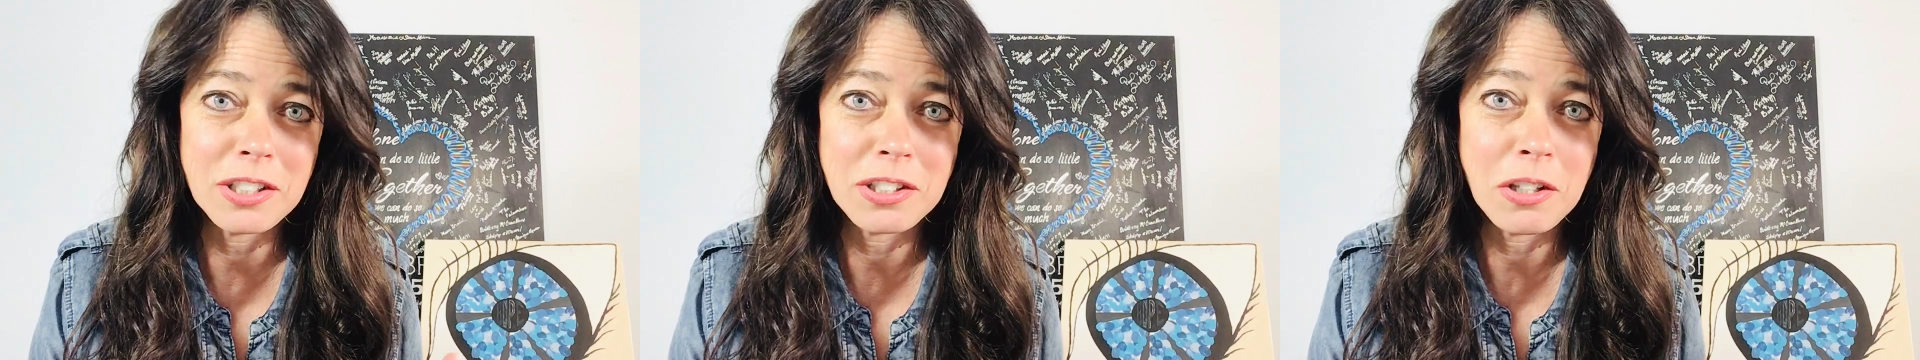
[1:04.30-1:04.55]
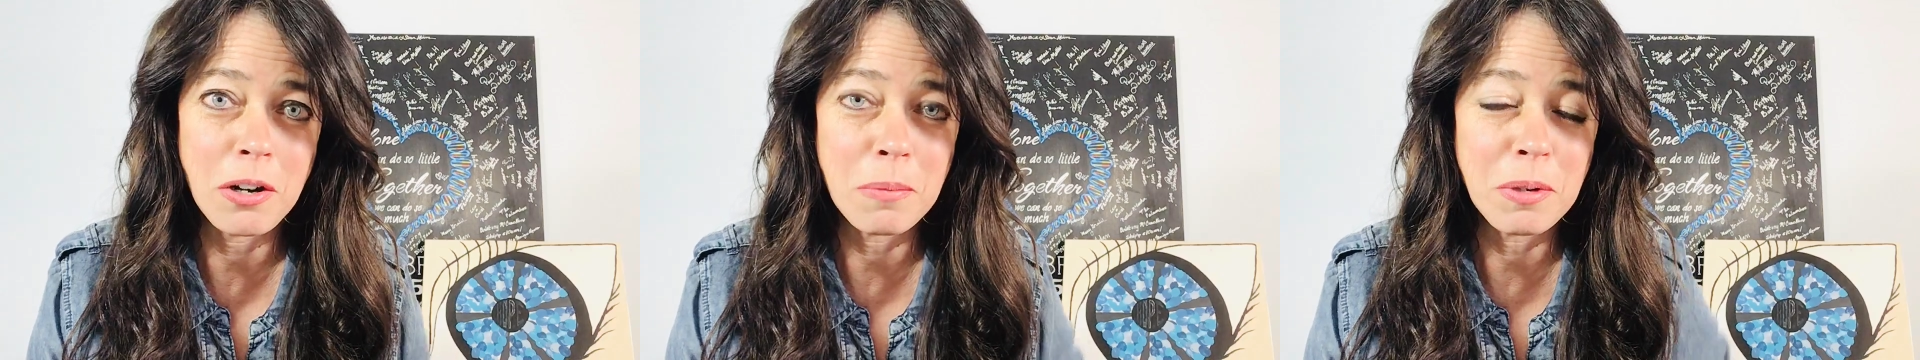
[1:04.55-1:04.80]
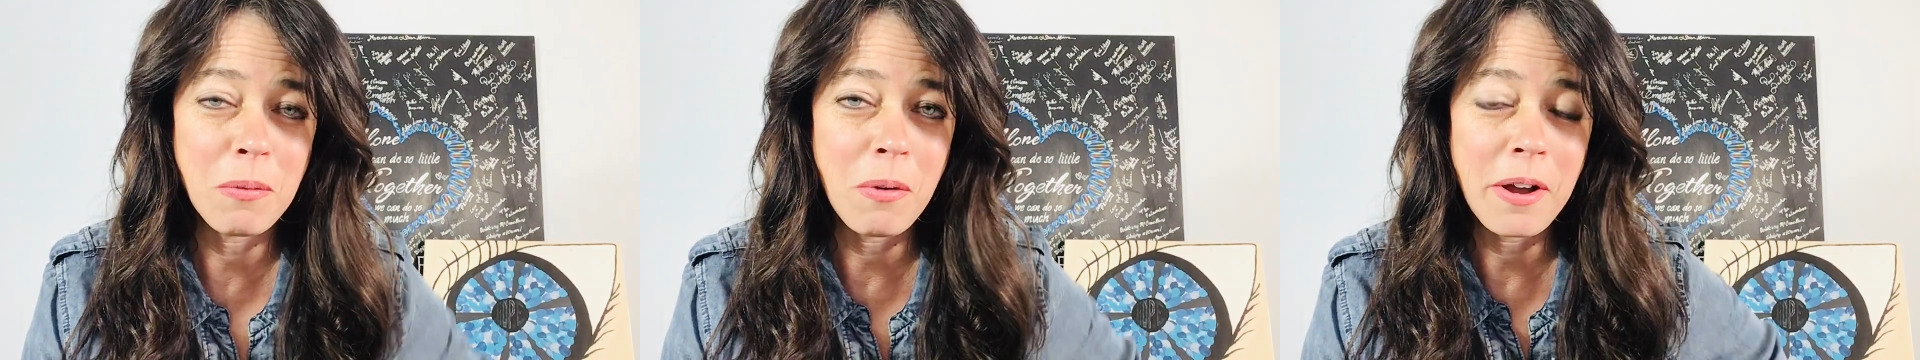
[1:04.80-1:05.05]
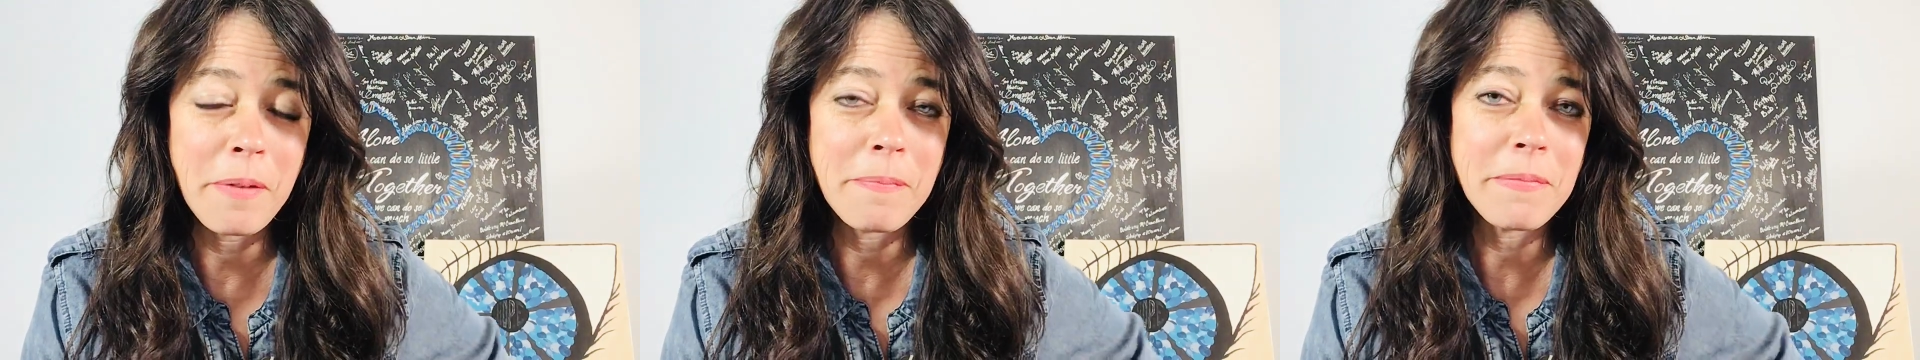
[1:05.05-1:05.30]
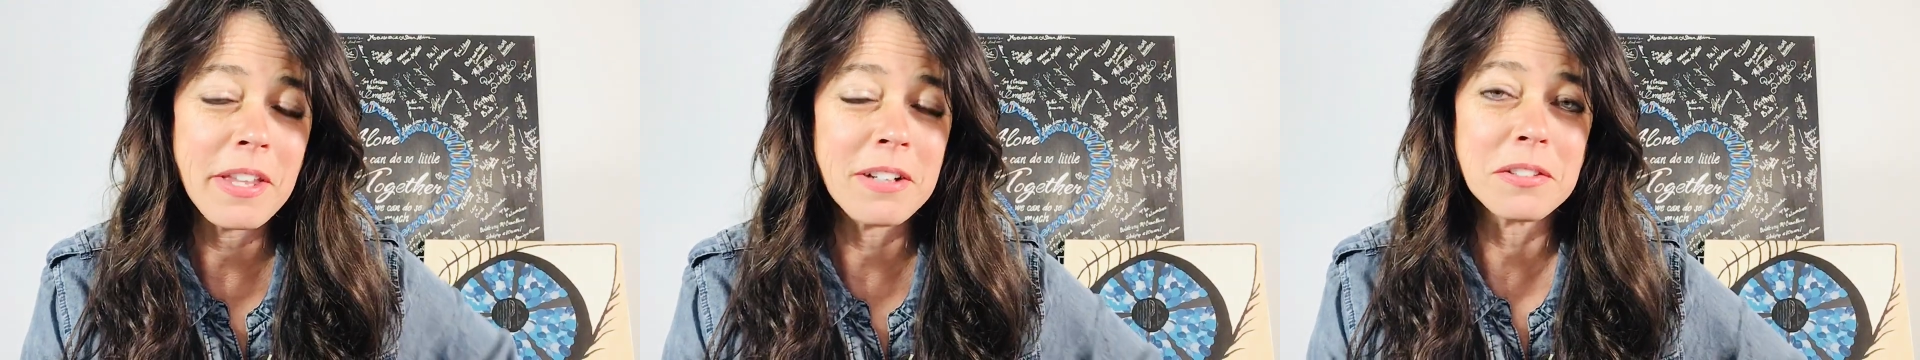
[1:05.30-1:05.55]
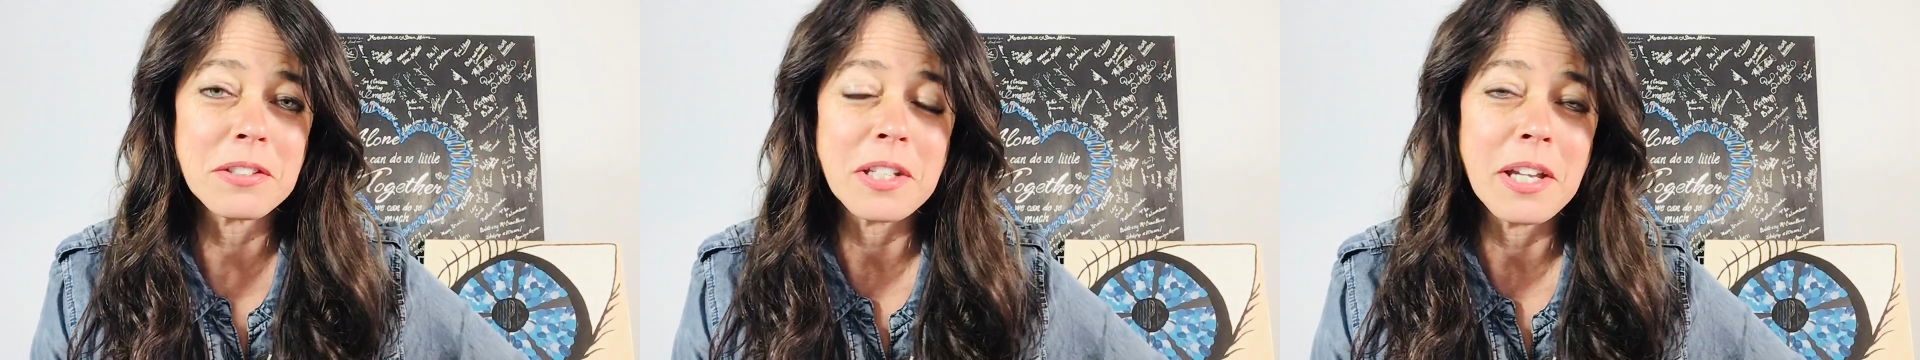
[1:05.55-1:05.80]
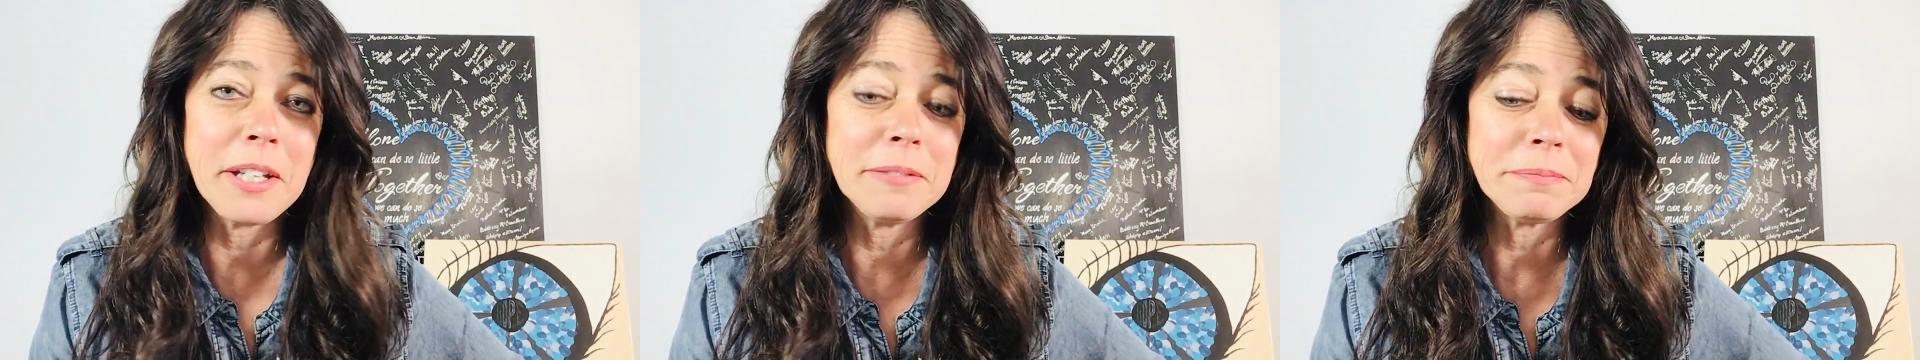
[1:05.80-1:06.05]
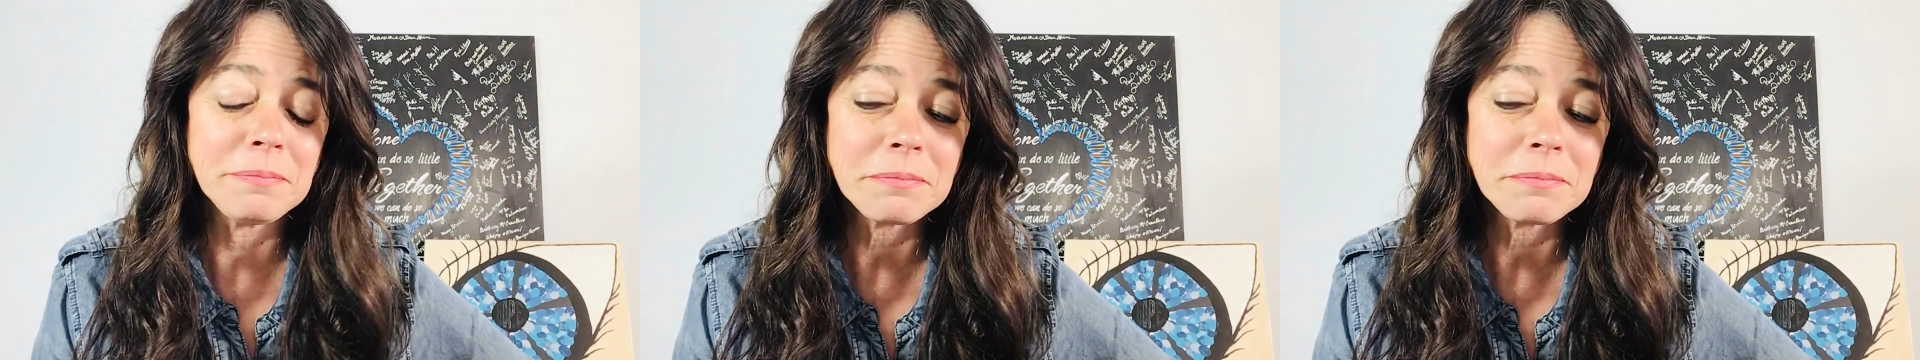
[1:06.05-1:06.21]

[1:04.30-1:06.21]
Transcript: CRB1 LCA.